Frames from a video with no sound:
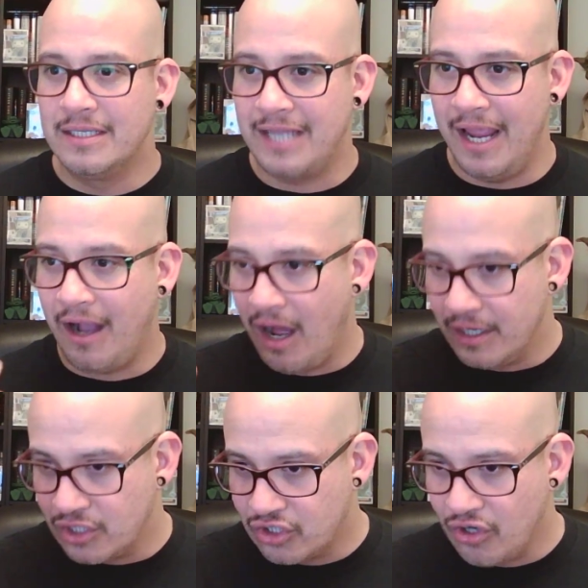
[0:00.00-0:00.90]
take
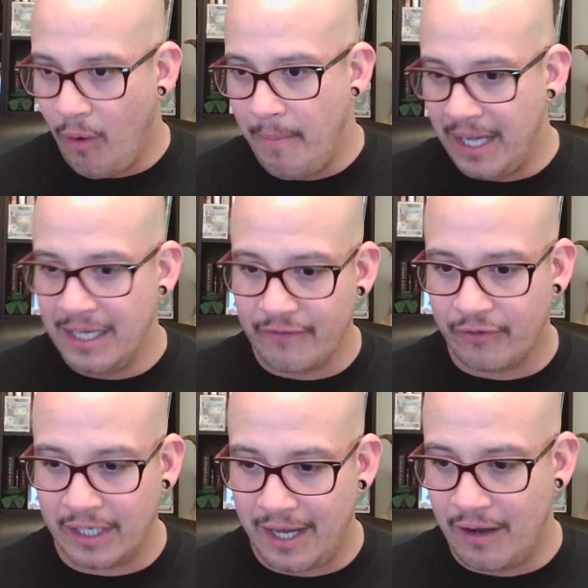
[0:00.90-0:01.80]
on so many
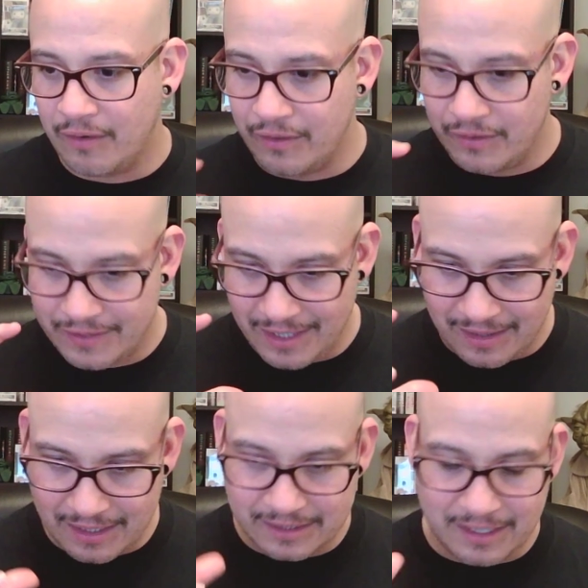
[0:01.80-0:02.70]
different characters in
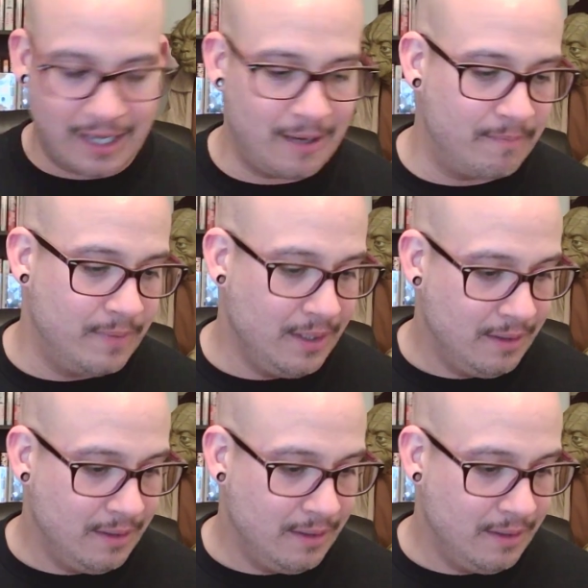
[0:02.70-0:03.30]
the same